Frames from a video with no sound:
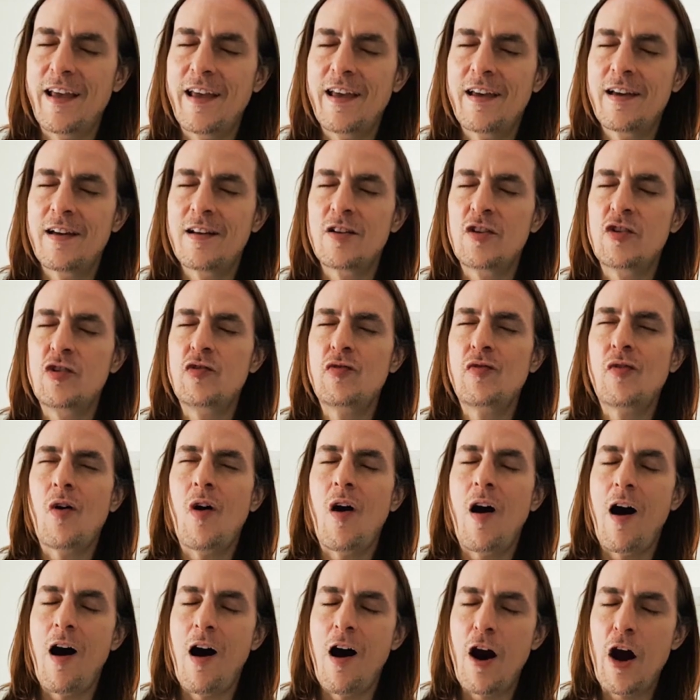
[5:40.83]
and you
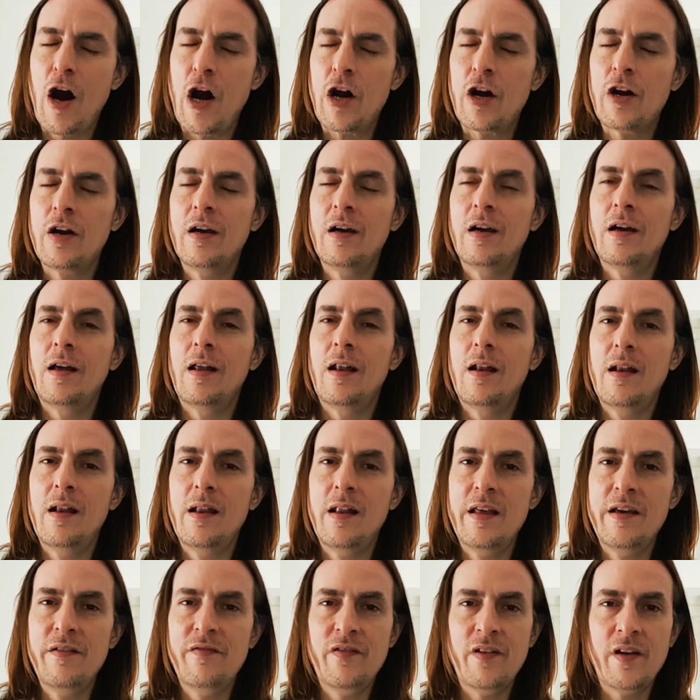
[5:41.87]
are
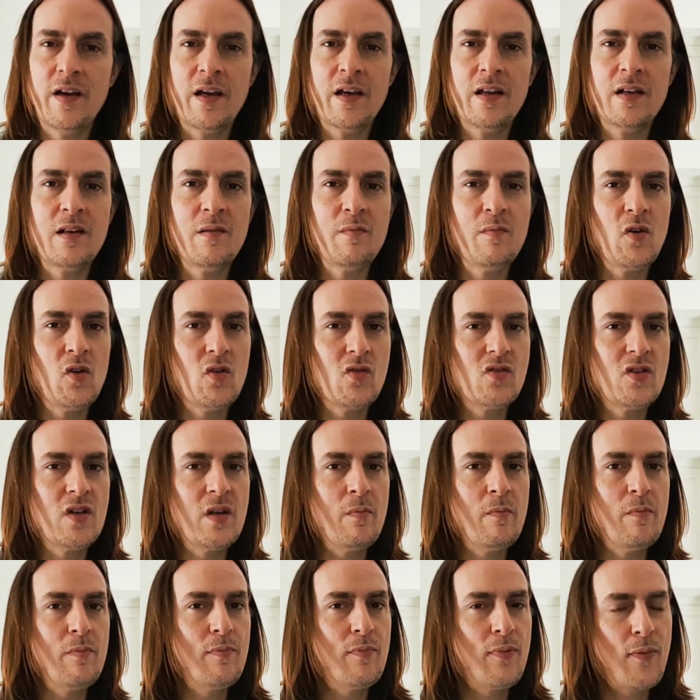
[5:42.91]
living in the most
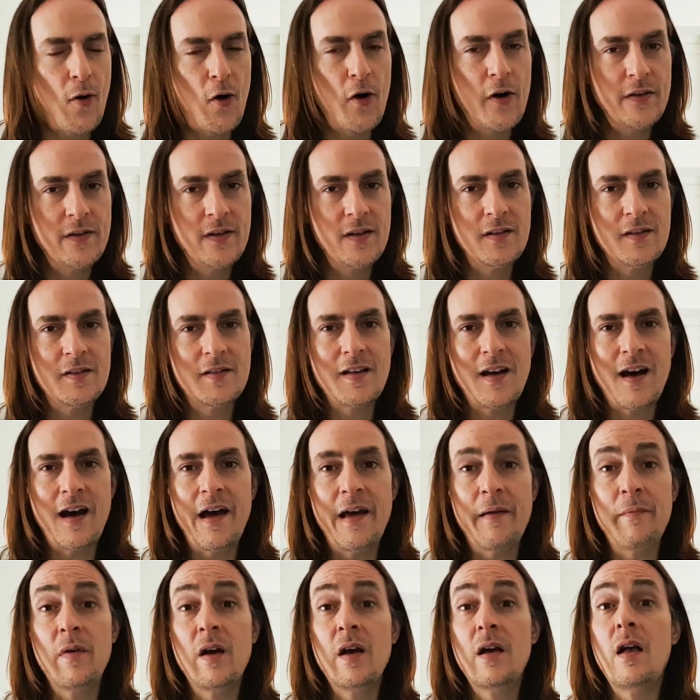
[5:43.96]
important
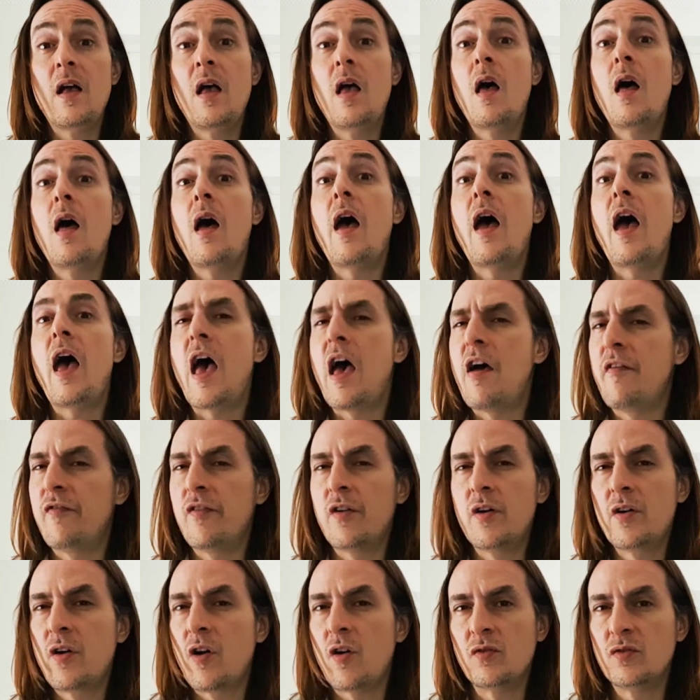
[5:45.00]
time ever
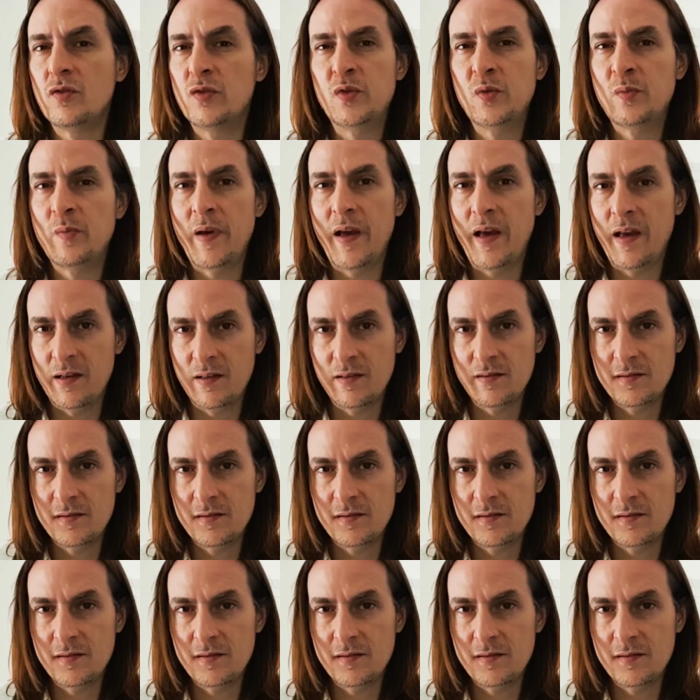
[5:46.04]
known to man.